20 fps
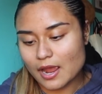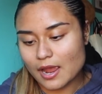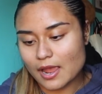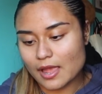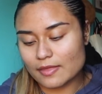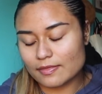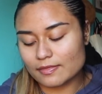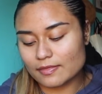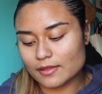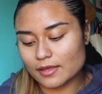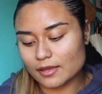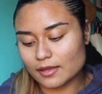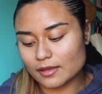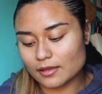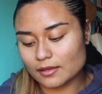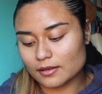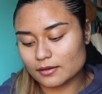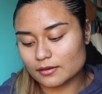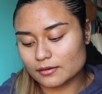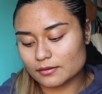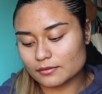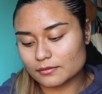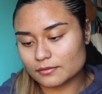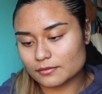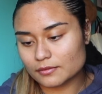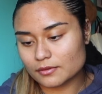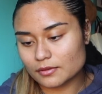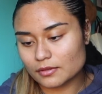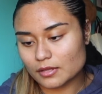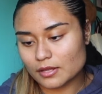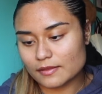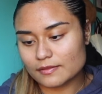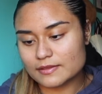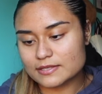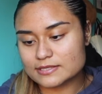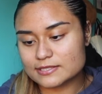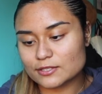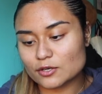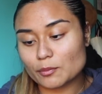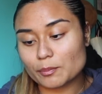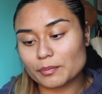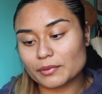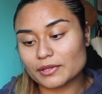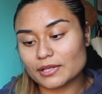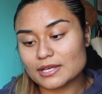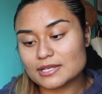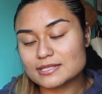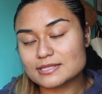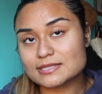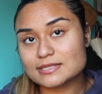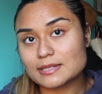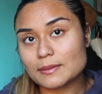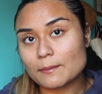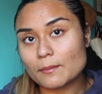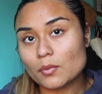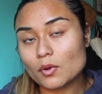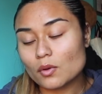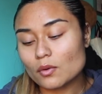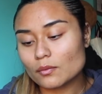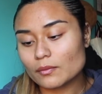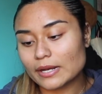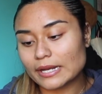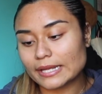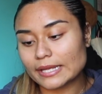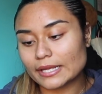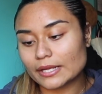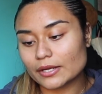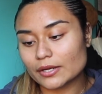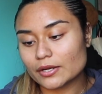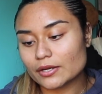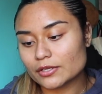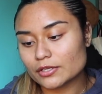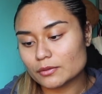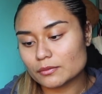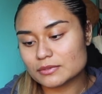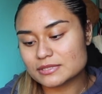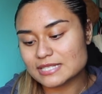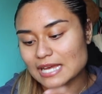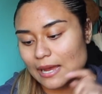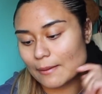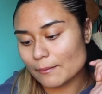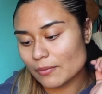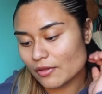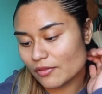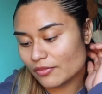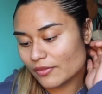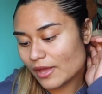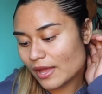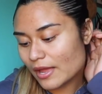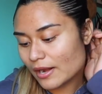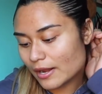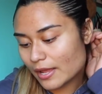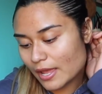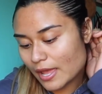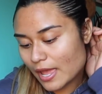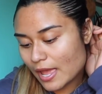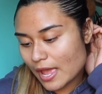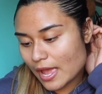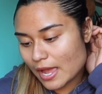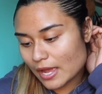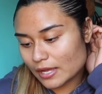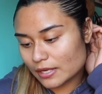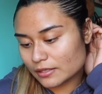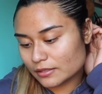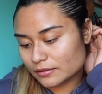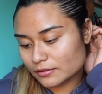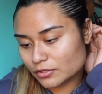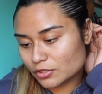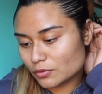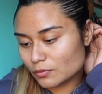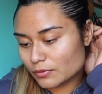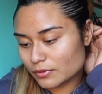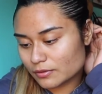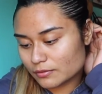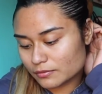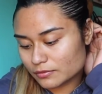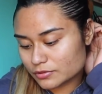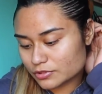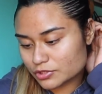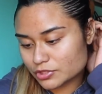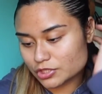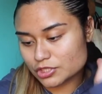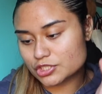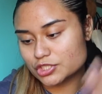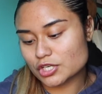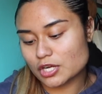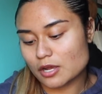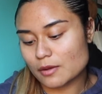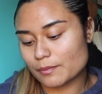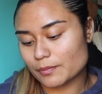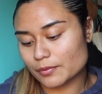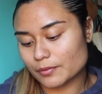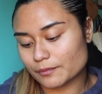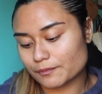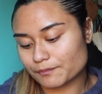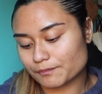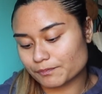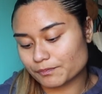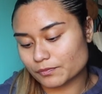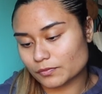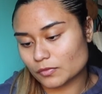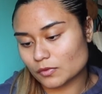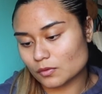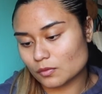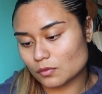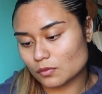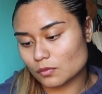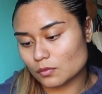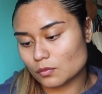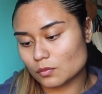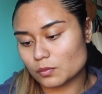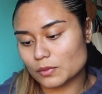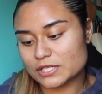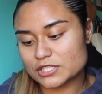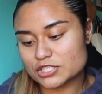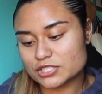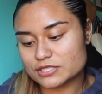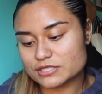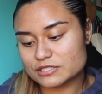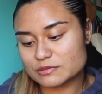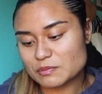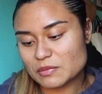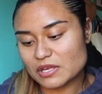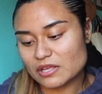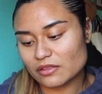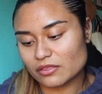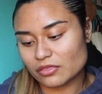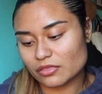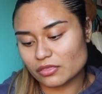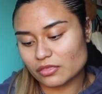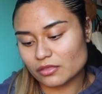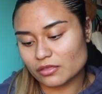and then this little plus symbol right here, you would tap on that and you would search up Widgetsmith.